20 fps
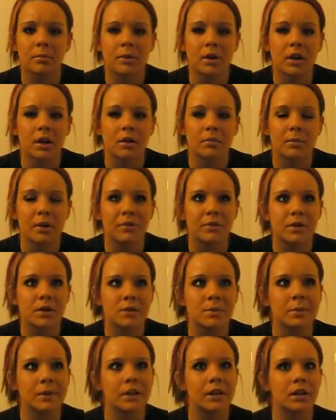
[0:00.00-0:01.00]
But my
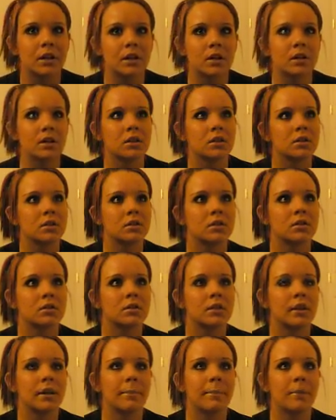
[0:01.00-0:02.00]
freshman year,
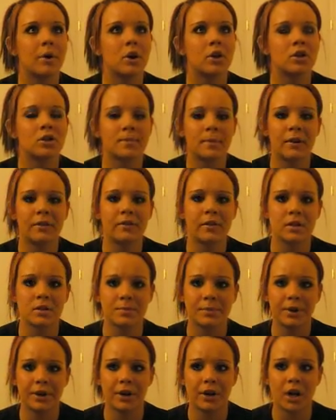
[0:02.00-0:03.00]
like March my
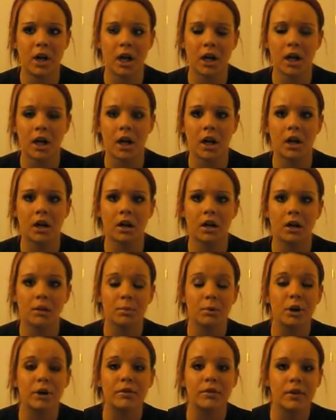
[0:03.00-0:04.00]
freshman year, I got a
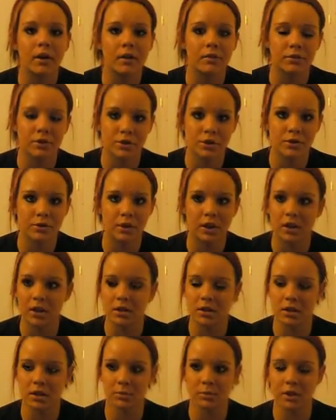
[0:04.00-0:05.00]
boyfriend for 2
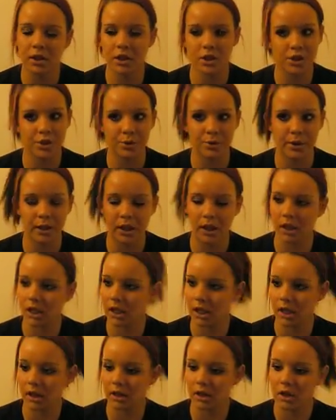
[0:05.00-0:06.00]
years, and we didn't do
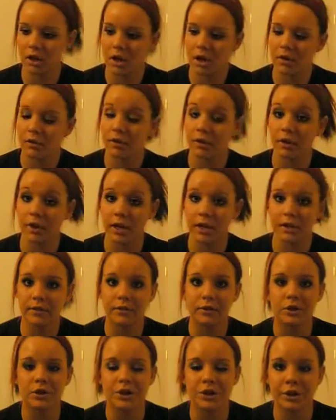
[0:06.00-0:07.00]
anything for like the
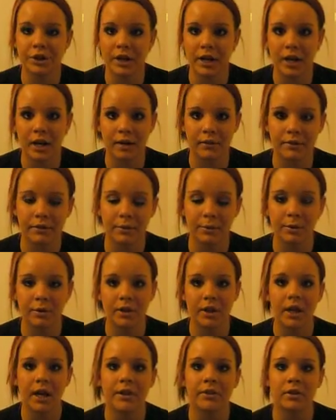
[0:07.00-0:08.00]
first year and a half that we were
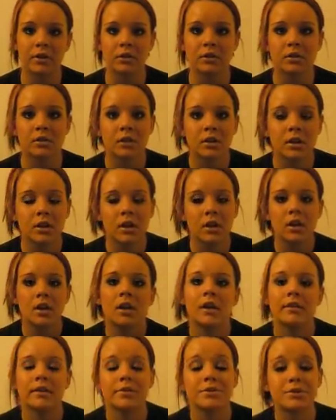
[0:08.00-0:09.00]
together.
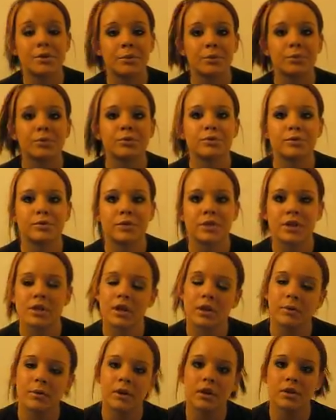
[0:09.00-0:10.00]
And that was our rule for each
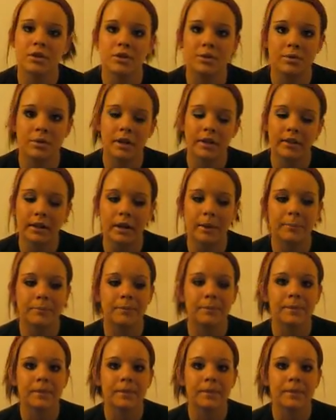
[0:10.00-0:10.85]
other, we couldn't do anything.